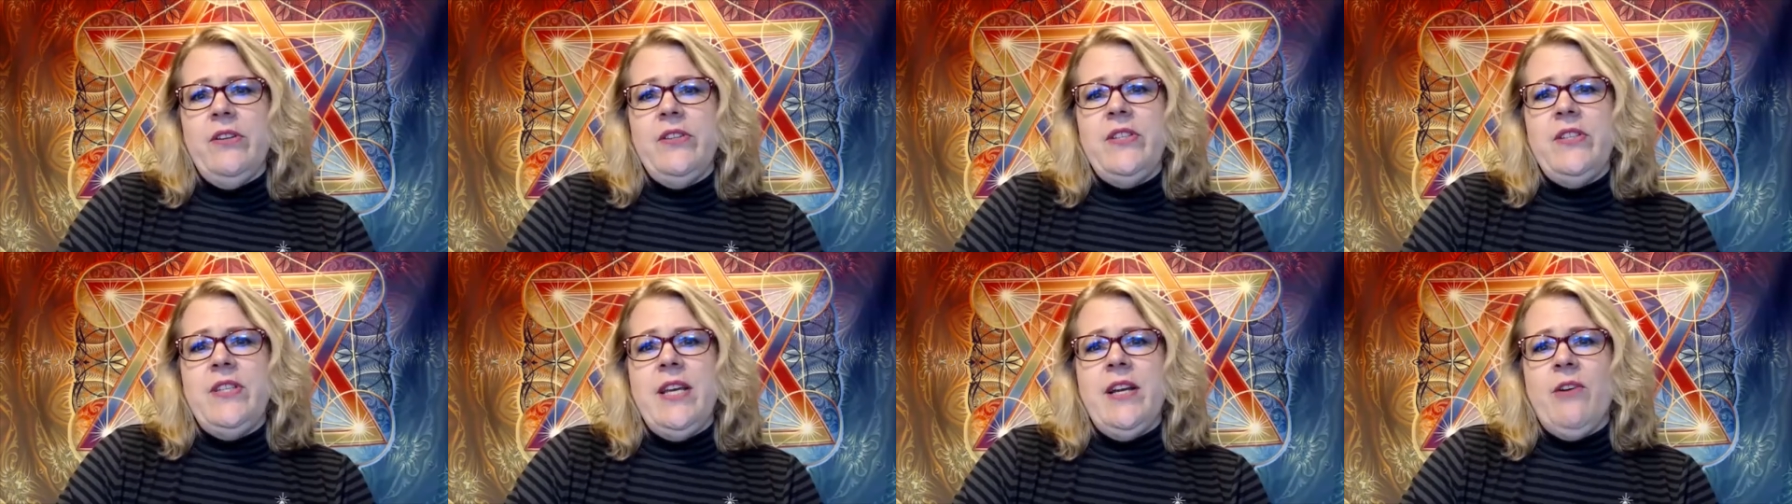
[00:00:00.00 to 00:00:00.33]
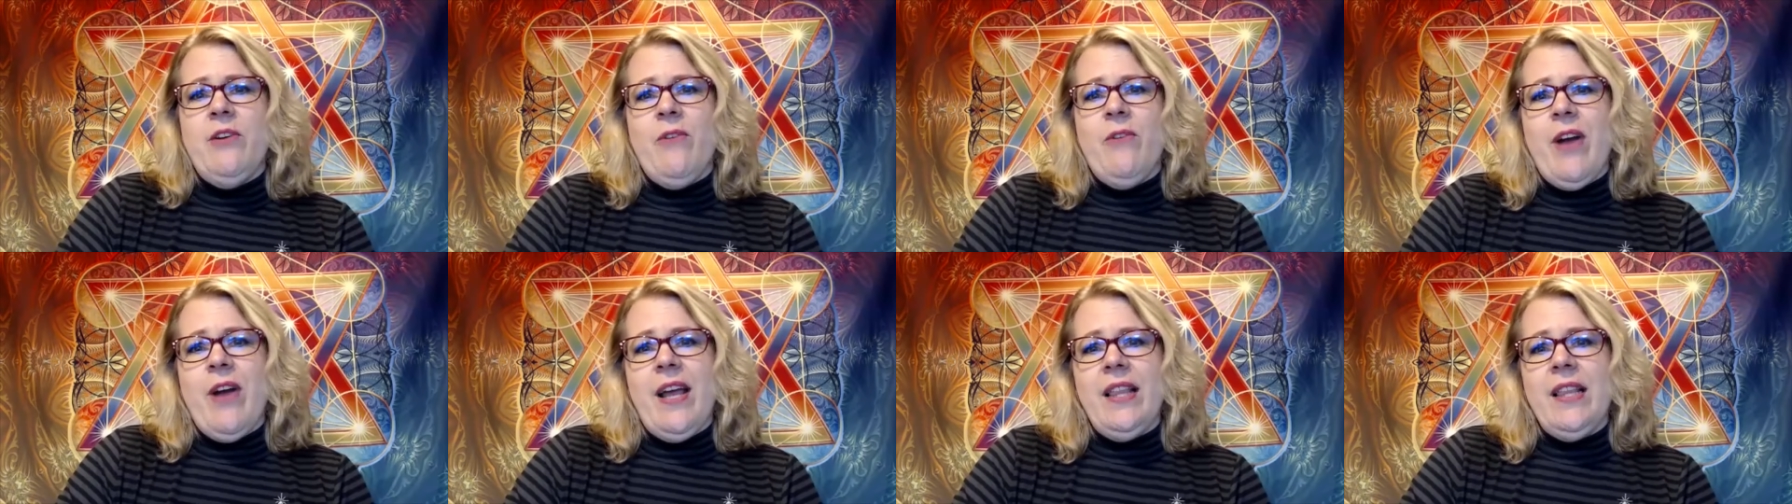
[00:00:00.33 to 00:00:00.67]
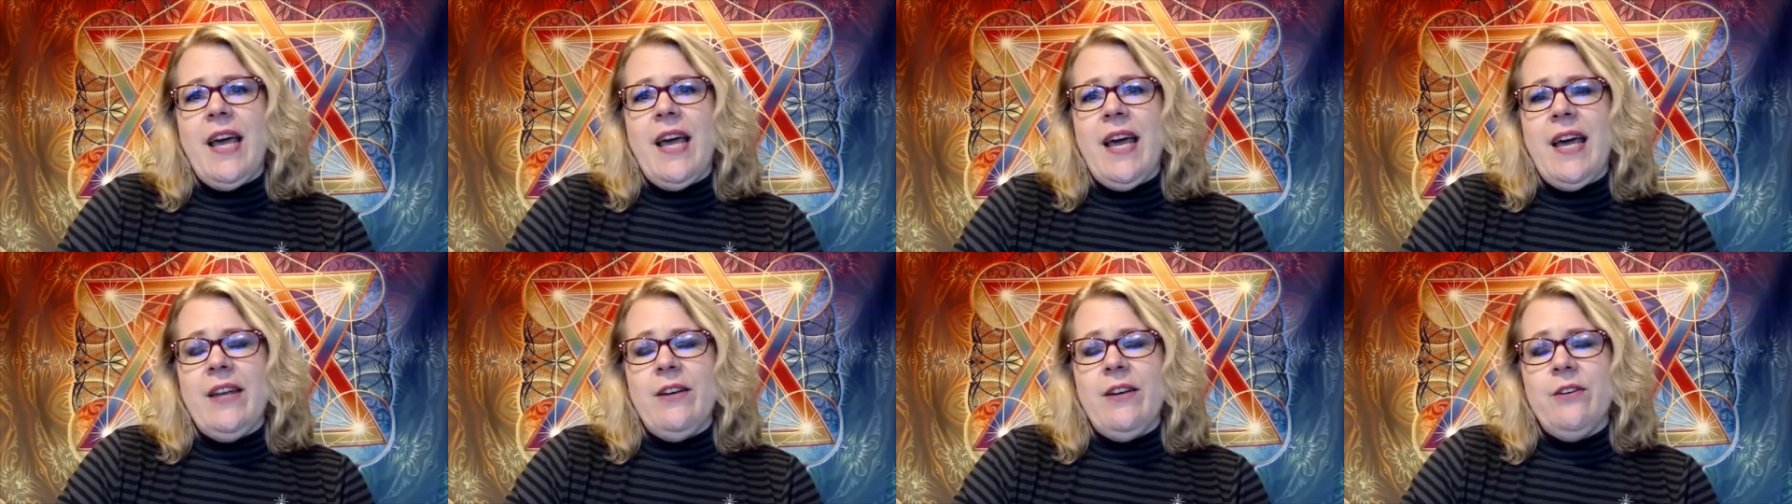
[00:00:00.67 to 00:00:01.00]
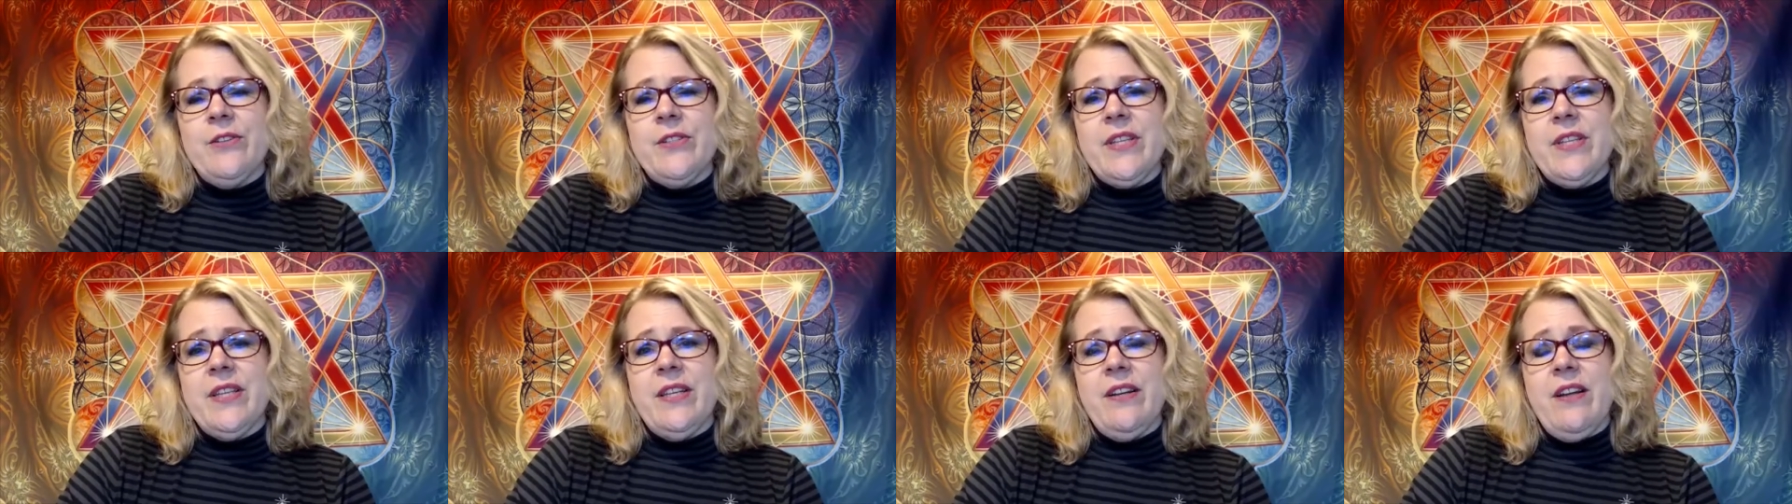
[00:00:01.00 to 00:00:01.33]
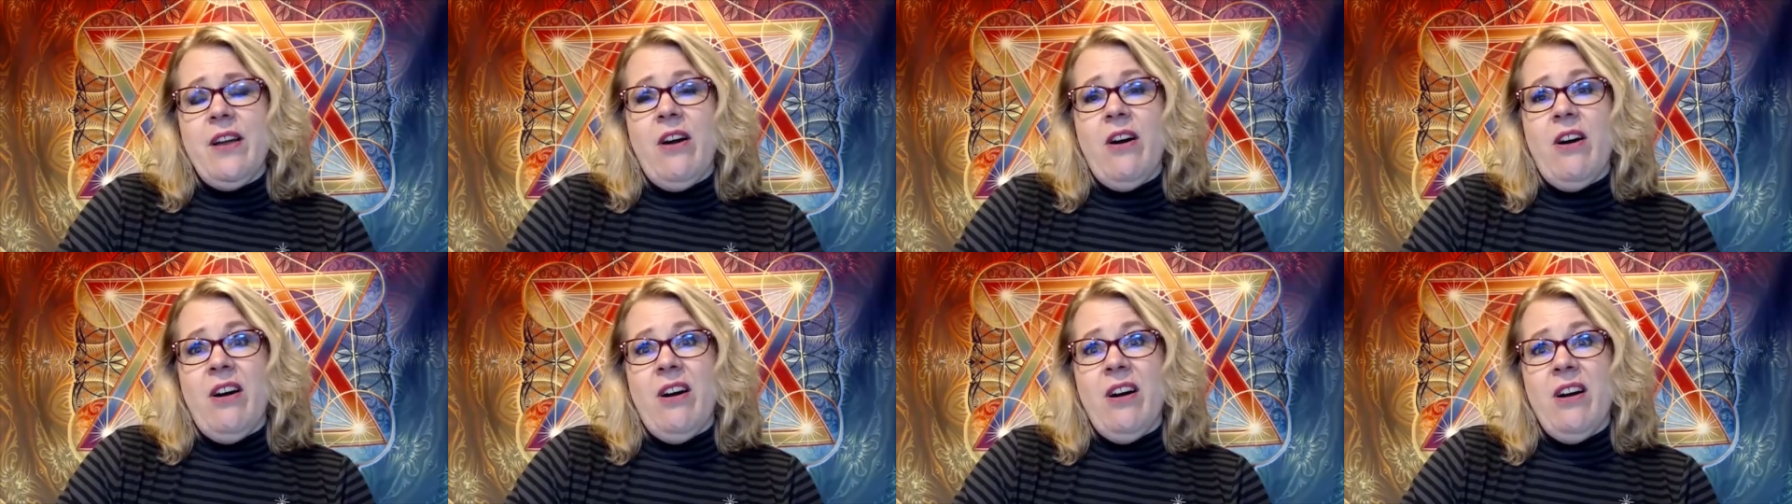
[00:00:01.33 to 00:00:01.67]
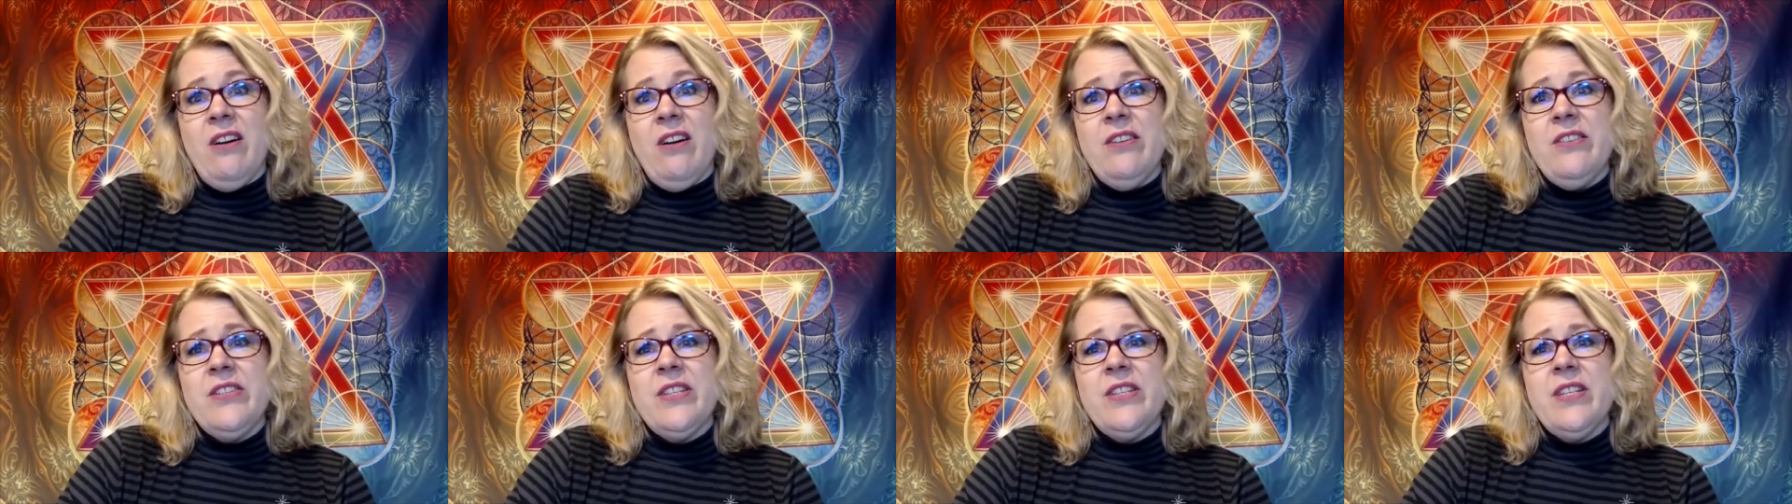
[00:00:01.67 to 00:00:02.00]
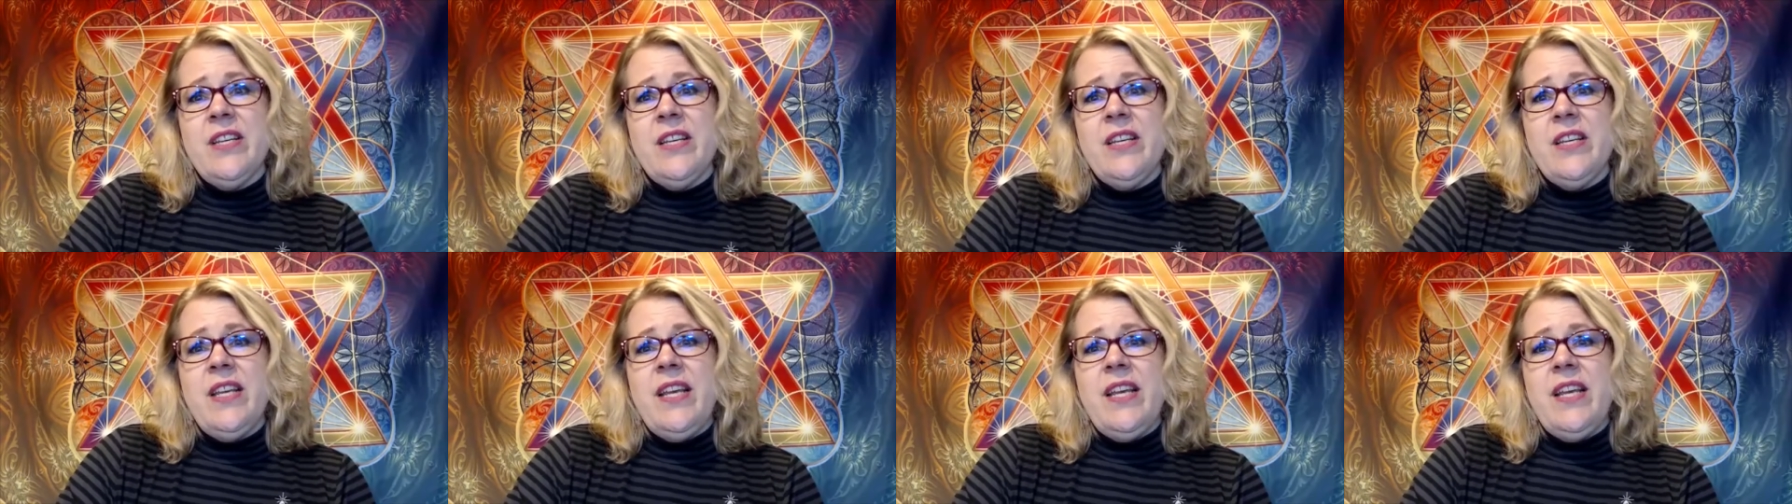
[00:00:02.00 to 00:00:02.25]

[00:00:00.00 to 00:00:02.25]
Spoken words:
cigarette lighters in cars?